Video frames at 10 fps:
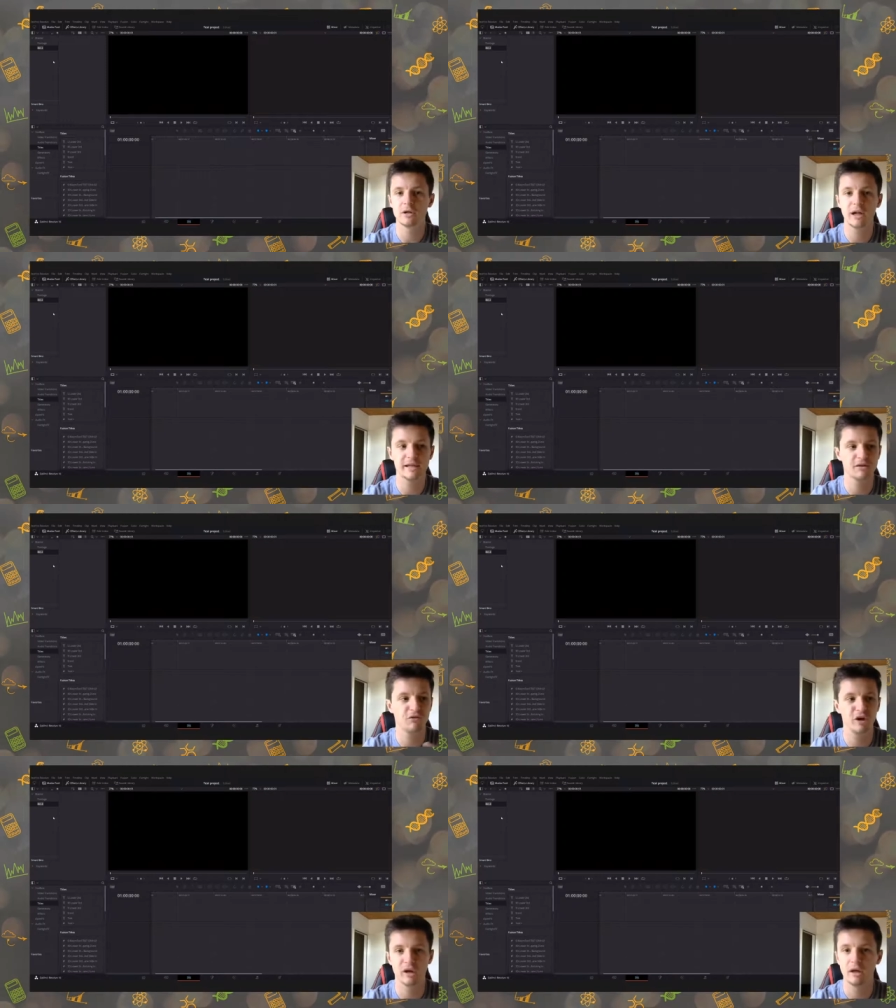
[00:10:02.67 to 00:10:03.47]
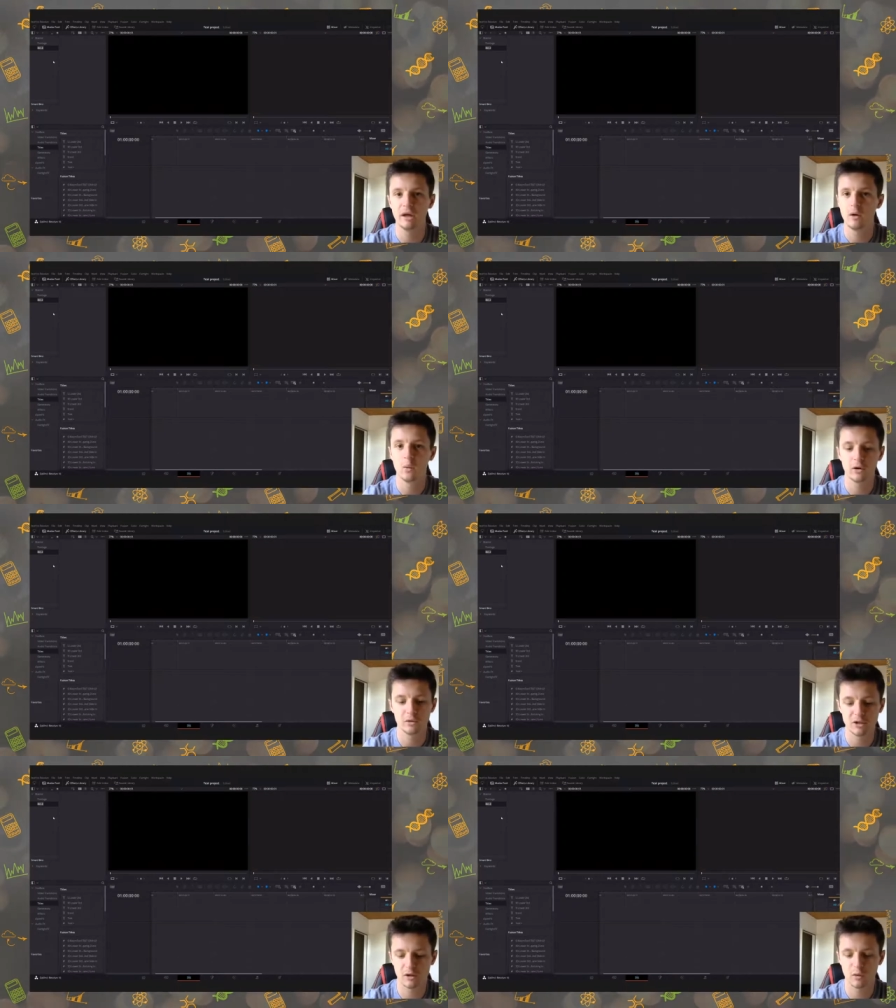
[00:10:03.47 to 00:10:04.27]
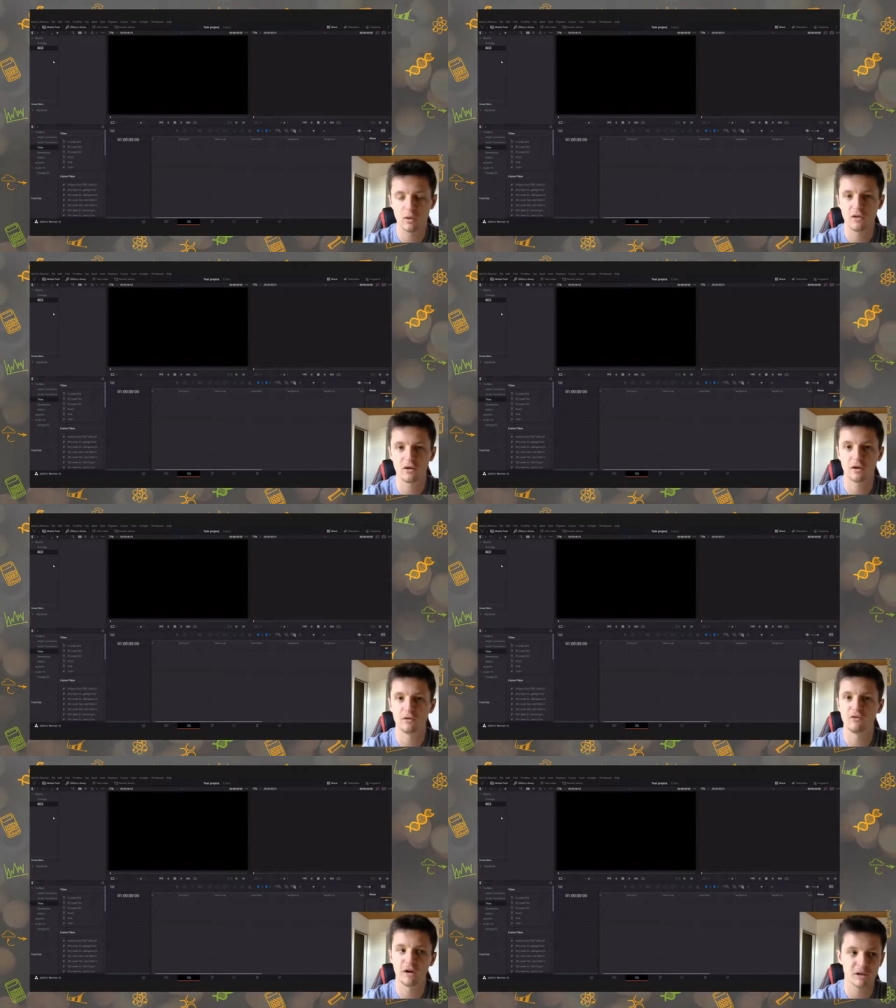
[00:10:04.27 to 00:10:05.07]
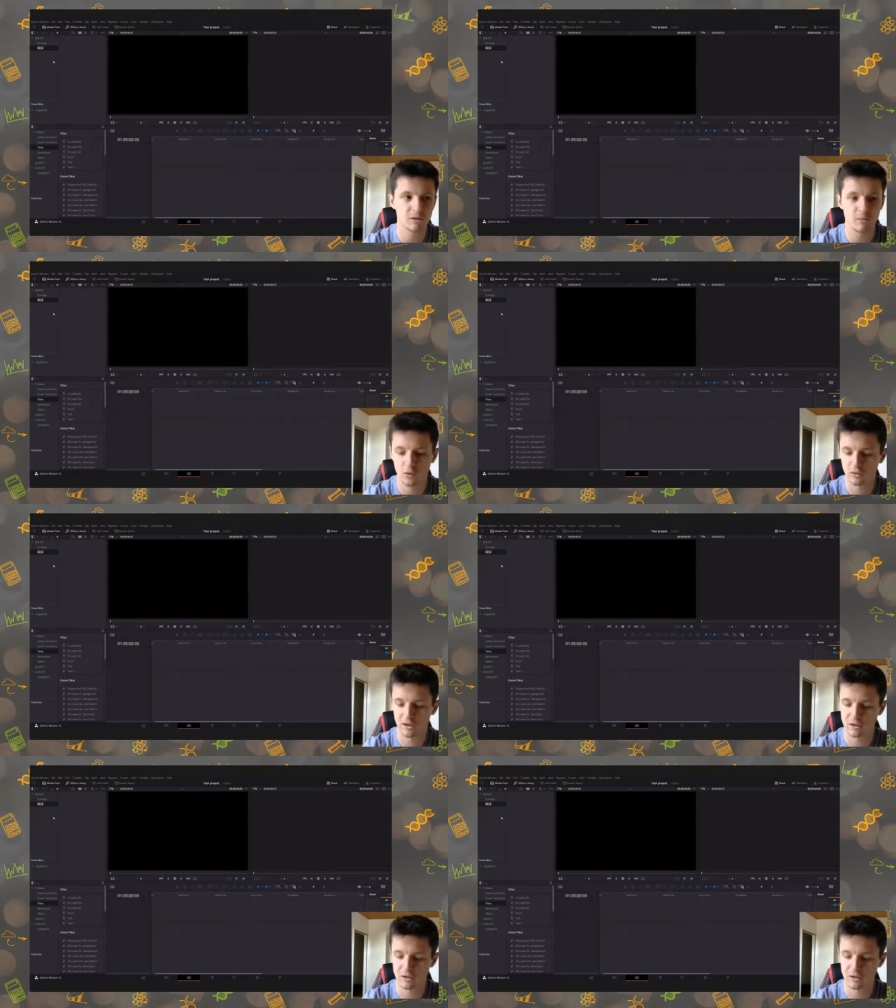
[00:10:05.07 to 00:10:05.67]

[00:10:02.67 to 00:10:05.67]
classify what you're doing with the files you're importing.